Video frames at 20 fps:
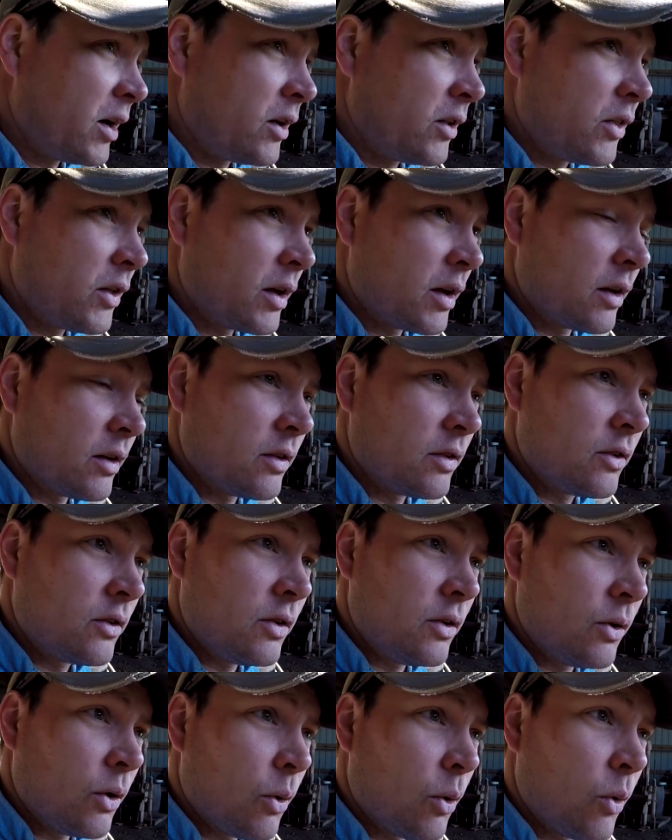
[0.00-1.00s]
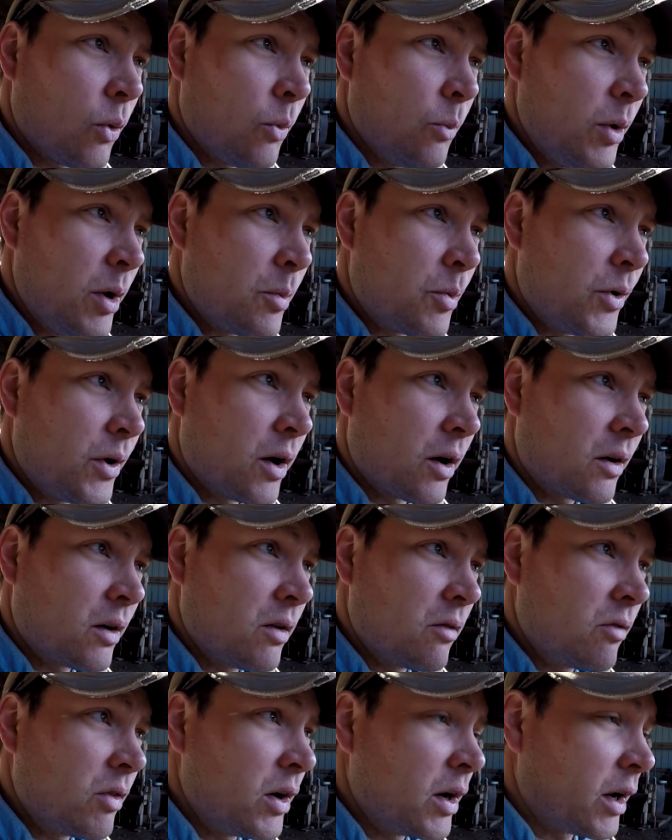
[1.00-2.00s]
things to be
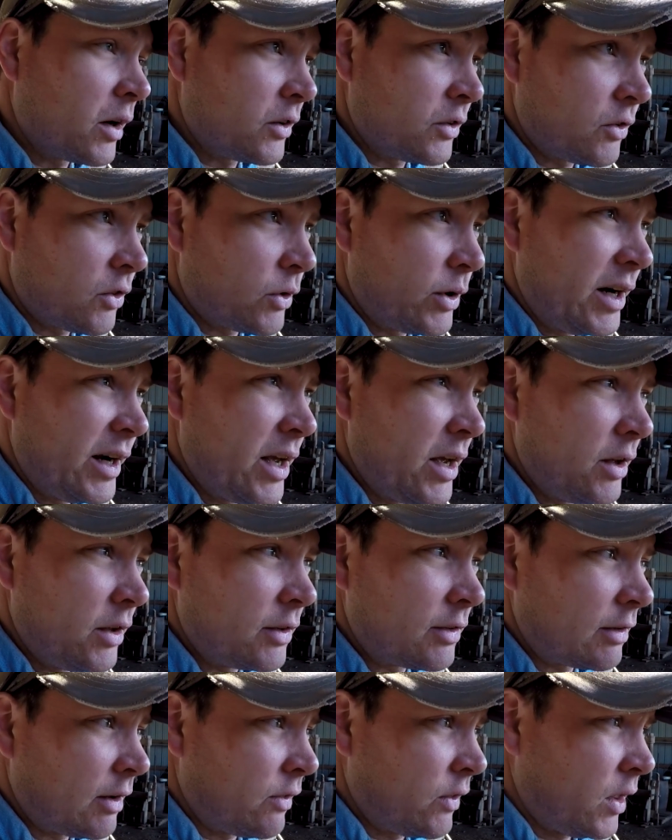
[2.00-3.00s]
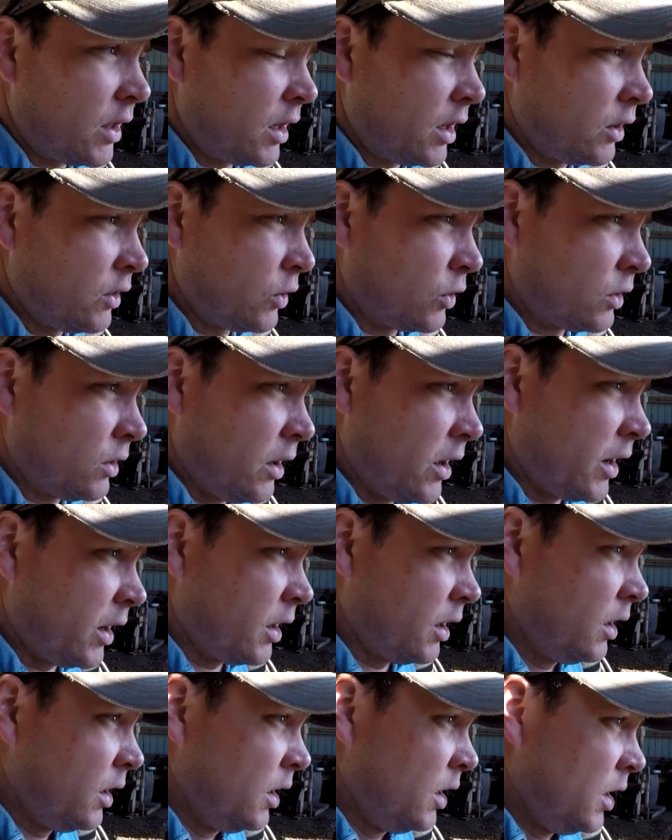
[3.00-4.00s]
productive the next 3 days, and then it looked like
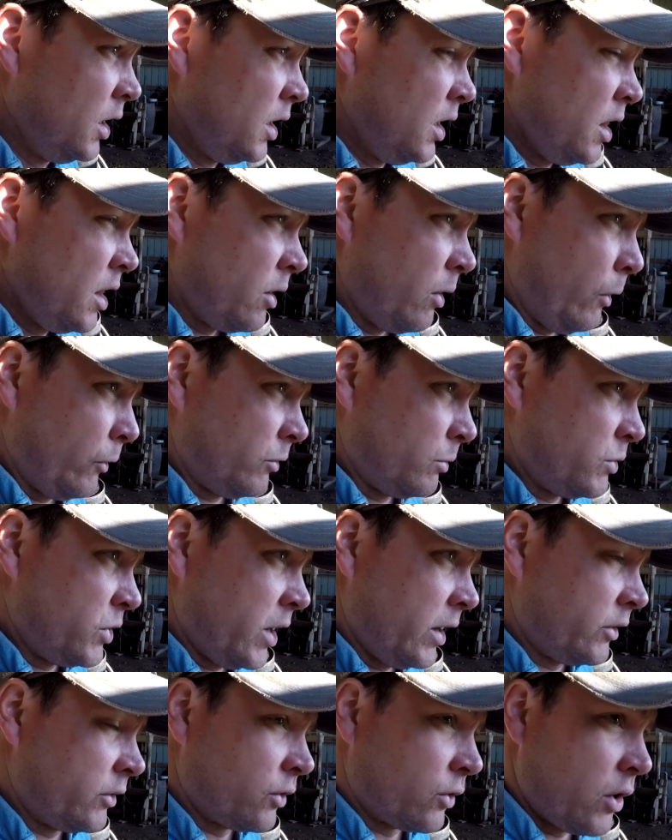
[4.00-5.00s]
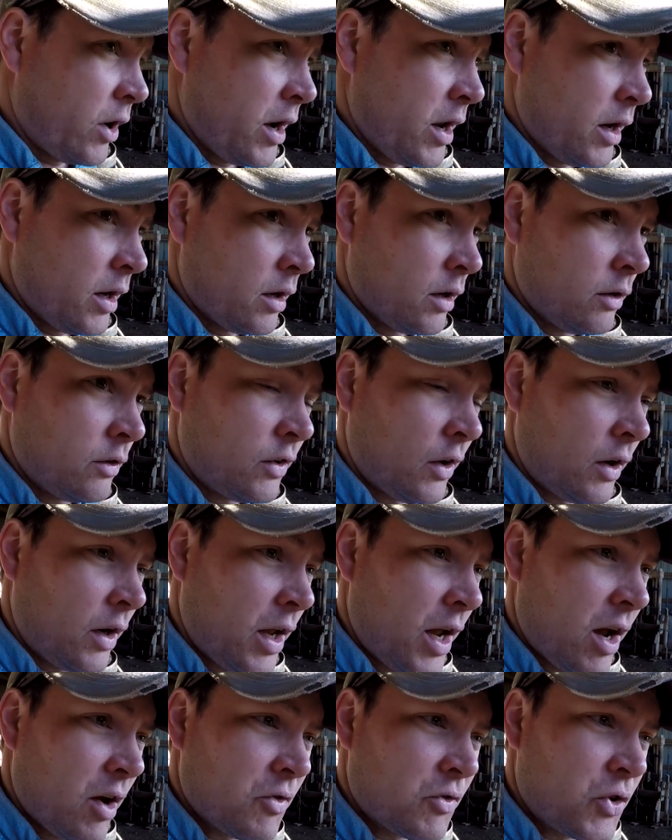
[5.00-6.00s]
there are some chance of rain Sunday
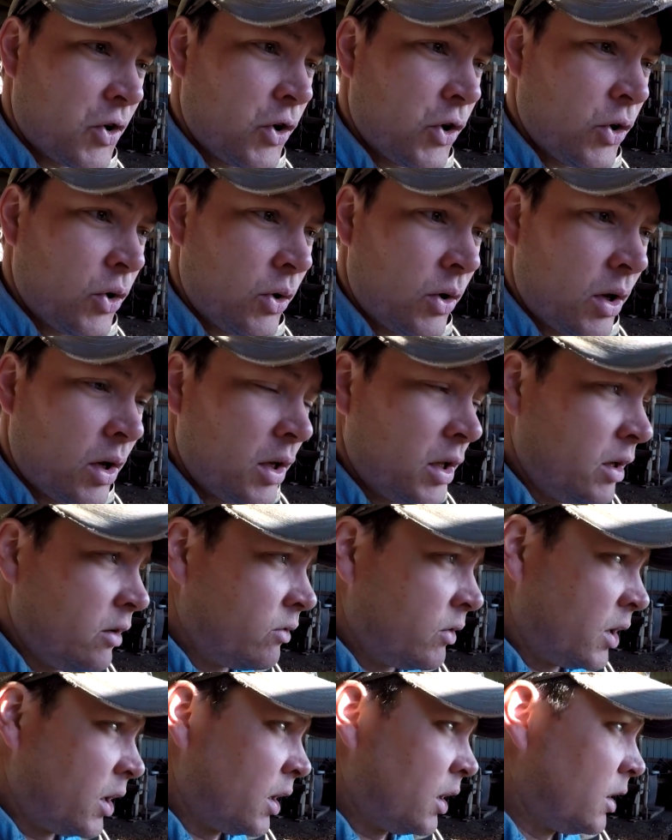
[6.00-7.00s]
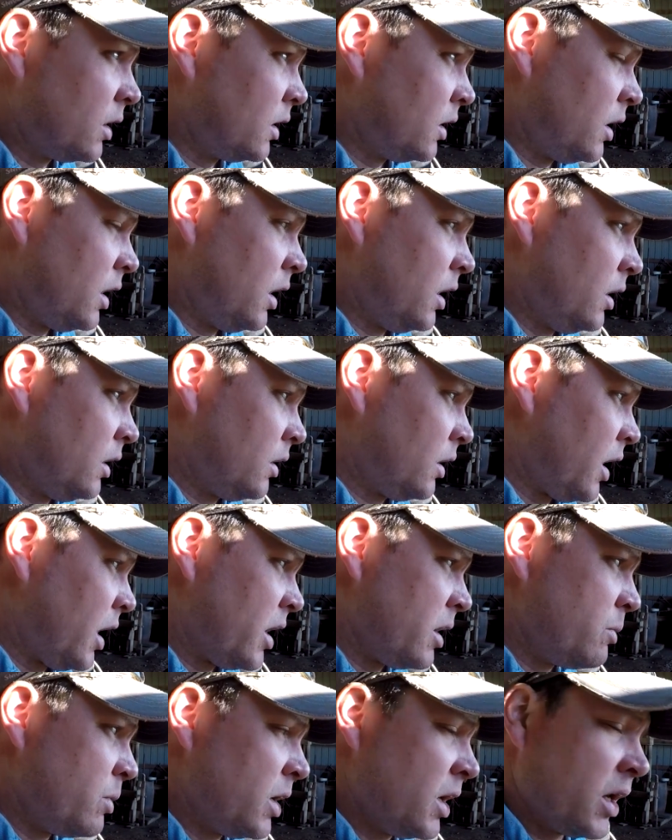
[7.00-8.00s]
afternoon and evening and kind
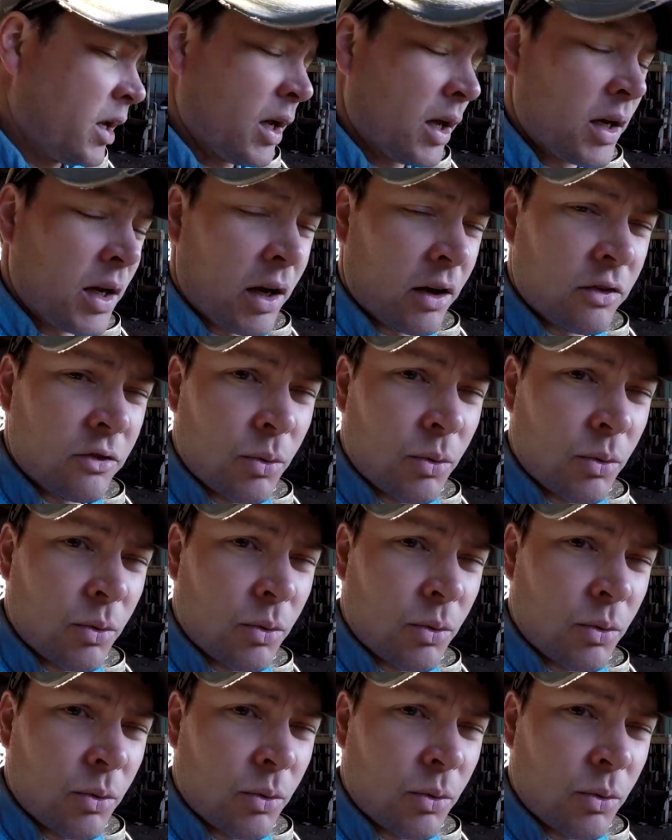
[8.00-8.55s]
of the beginning of next